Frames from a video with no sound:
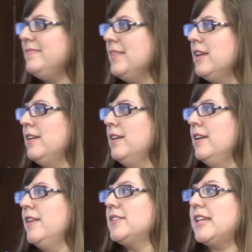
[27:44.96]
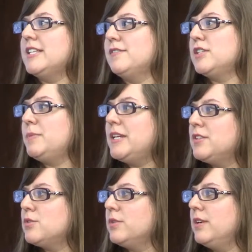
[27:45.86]
The size of the space
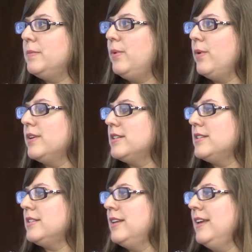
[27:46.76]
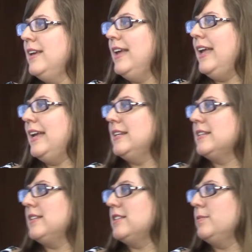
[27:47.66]
is really important, and
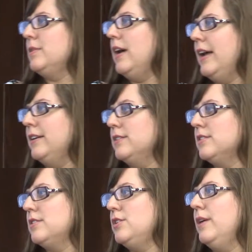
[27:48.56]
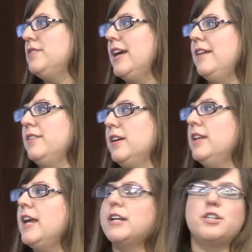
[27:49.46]
accessible aisles. So you have to have a
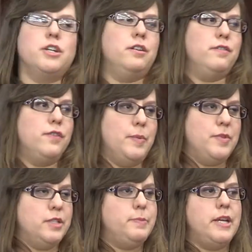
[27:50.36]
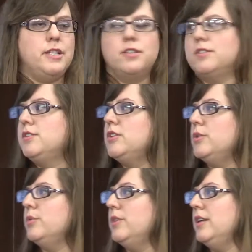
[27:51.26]
connection from the space
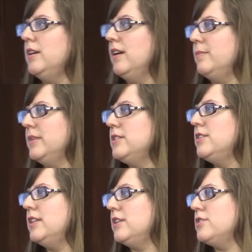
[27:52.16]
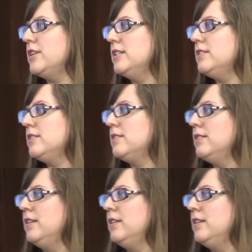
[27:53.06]
to the entrance.